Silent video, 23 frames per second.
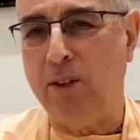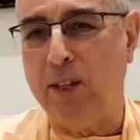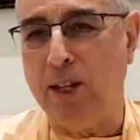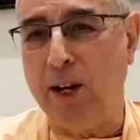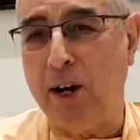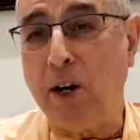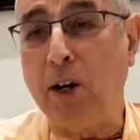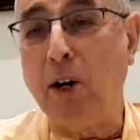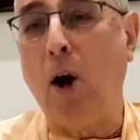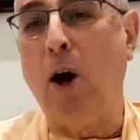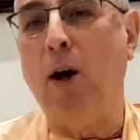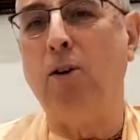
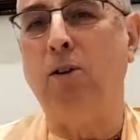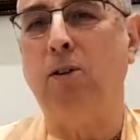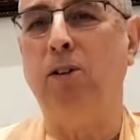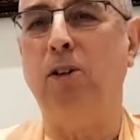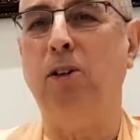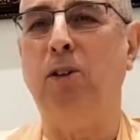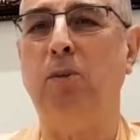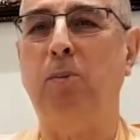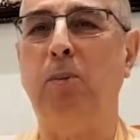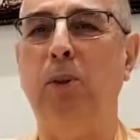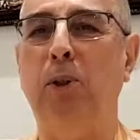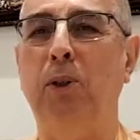their
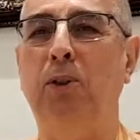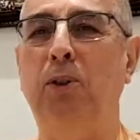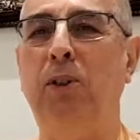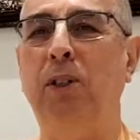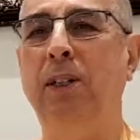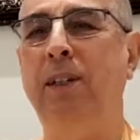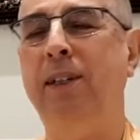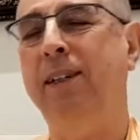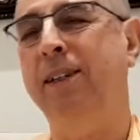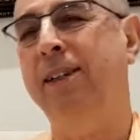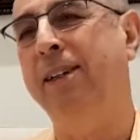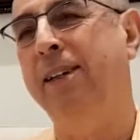causeless
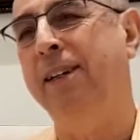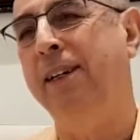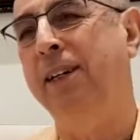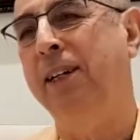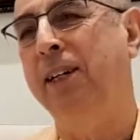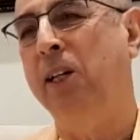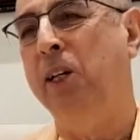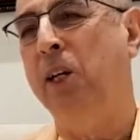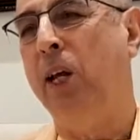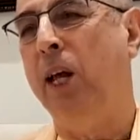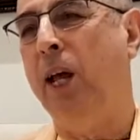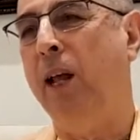mercy,
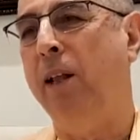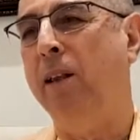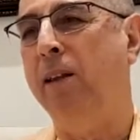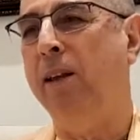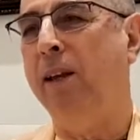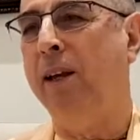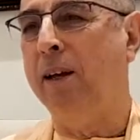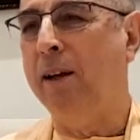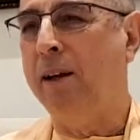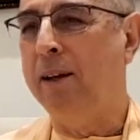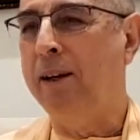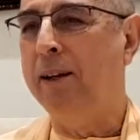and
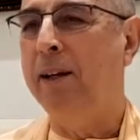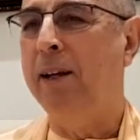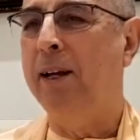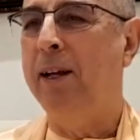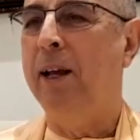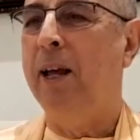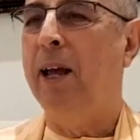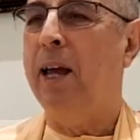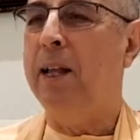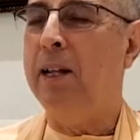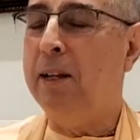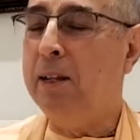
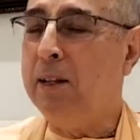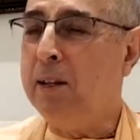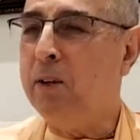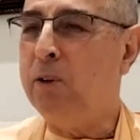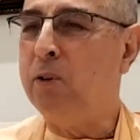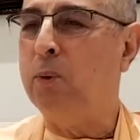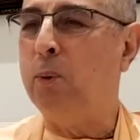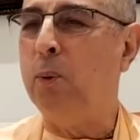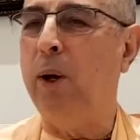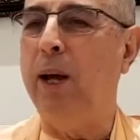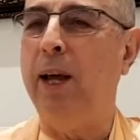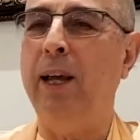in this
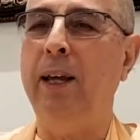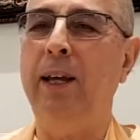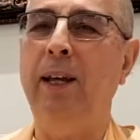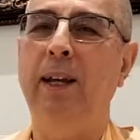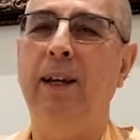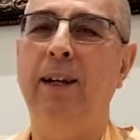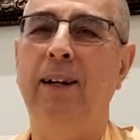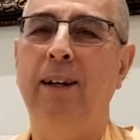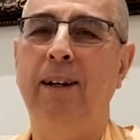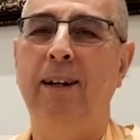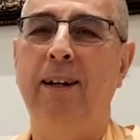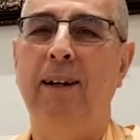way,
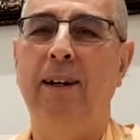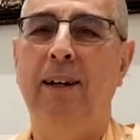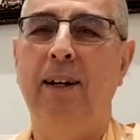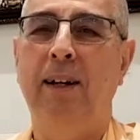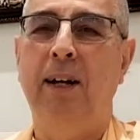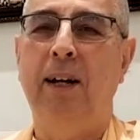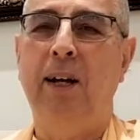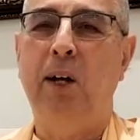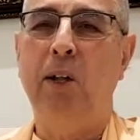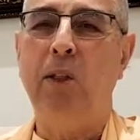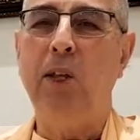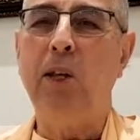
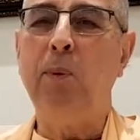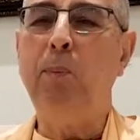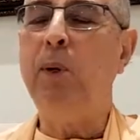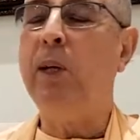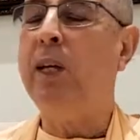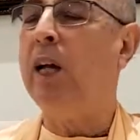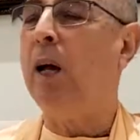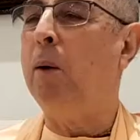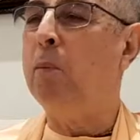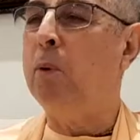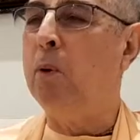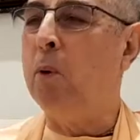they
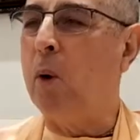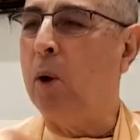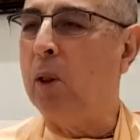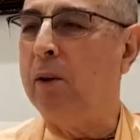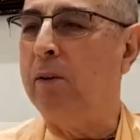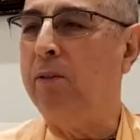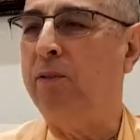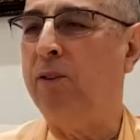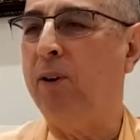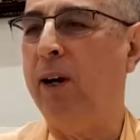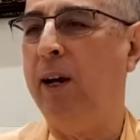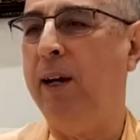become
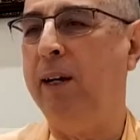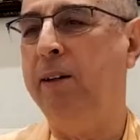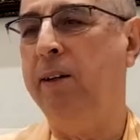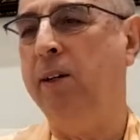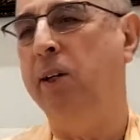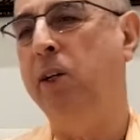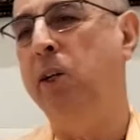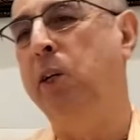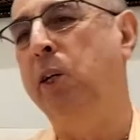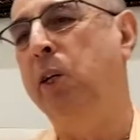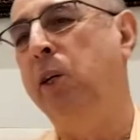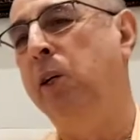qualified
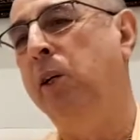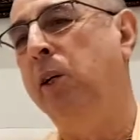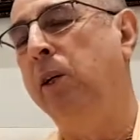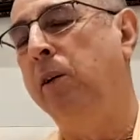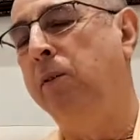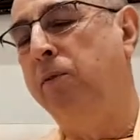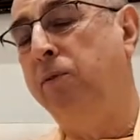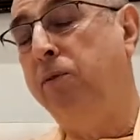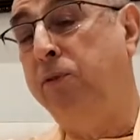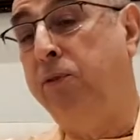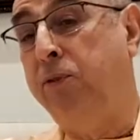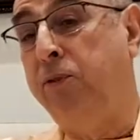
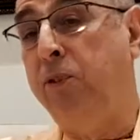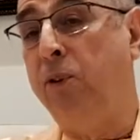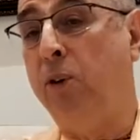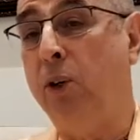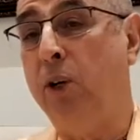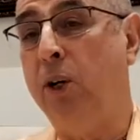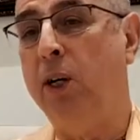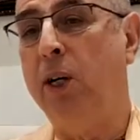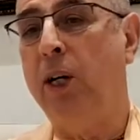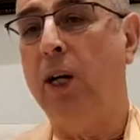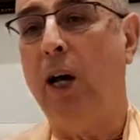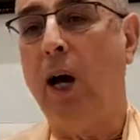
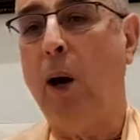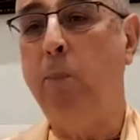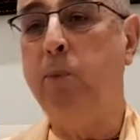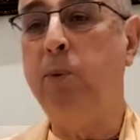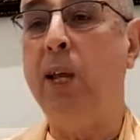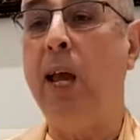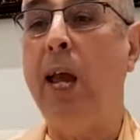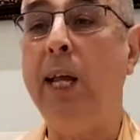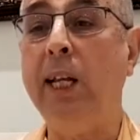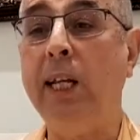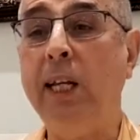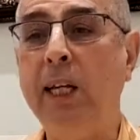for
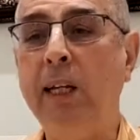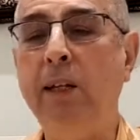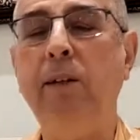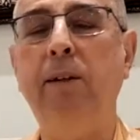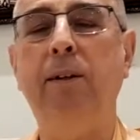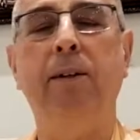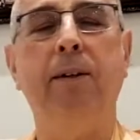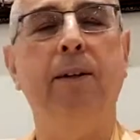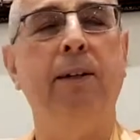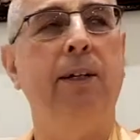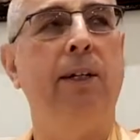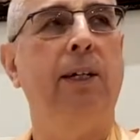obtaining
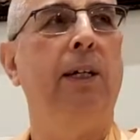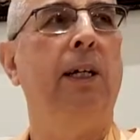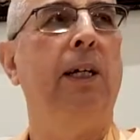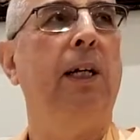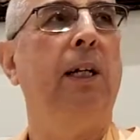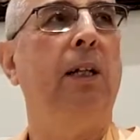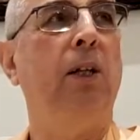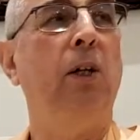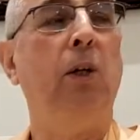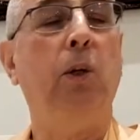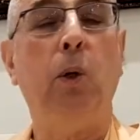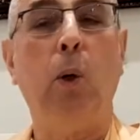
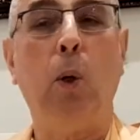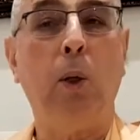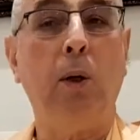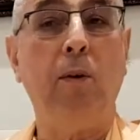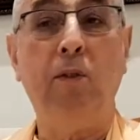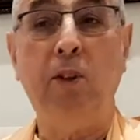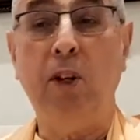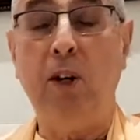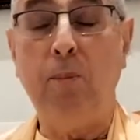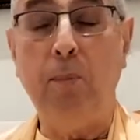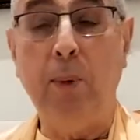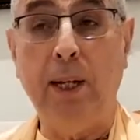the goal of
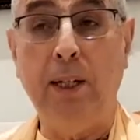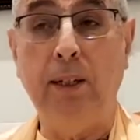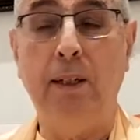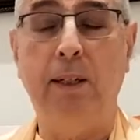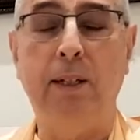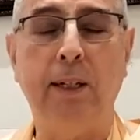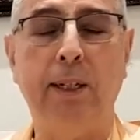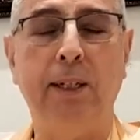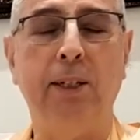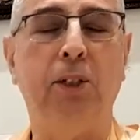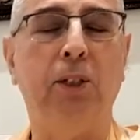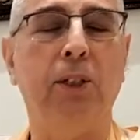their
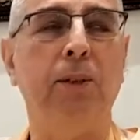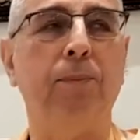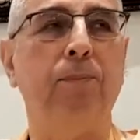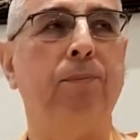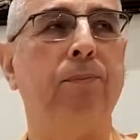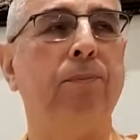meditation.